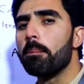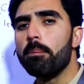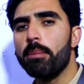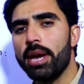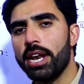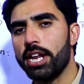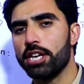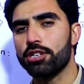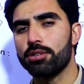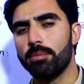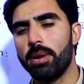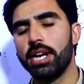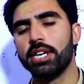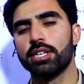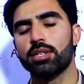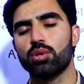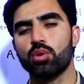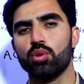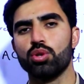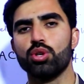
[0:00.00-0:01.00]

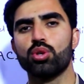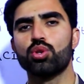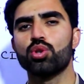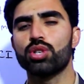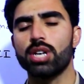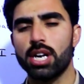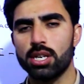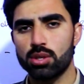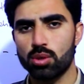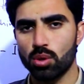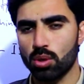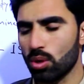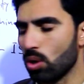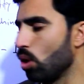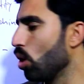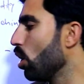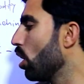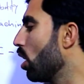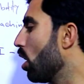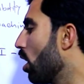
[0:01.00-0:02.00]
management. So you should also
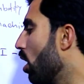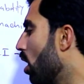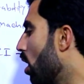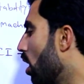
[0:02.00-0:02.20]
know